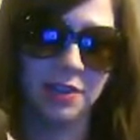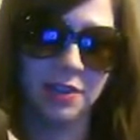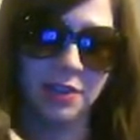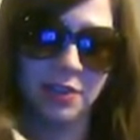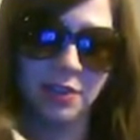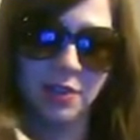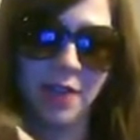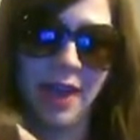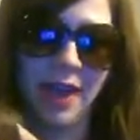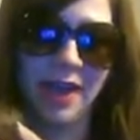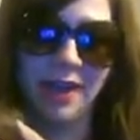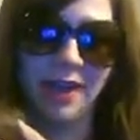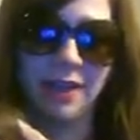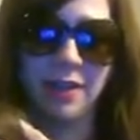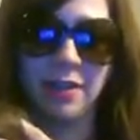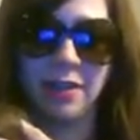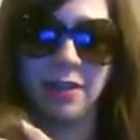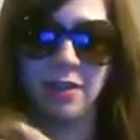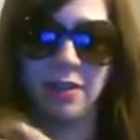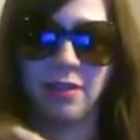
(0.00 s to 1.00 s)
to add
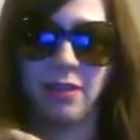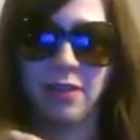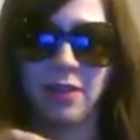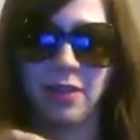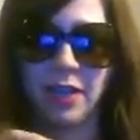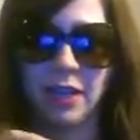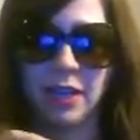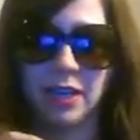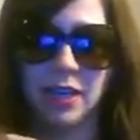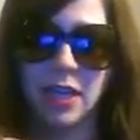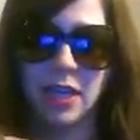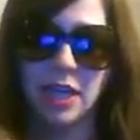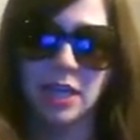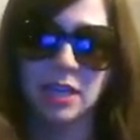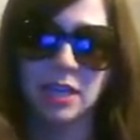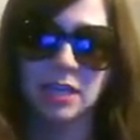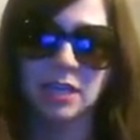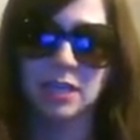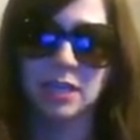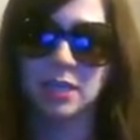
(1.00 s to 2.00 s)

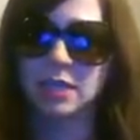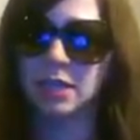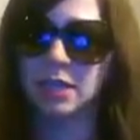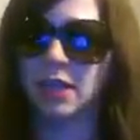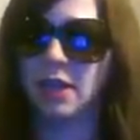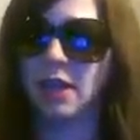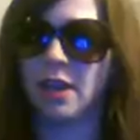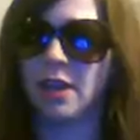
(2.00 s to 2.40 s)
thickness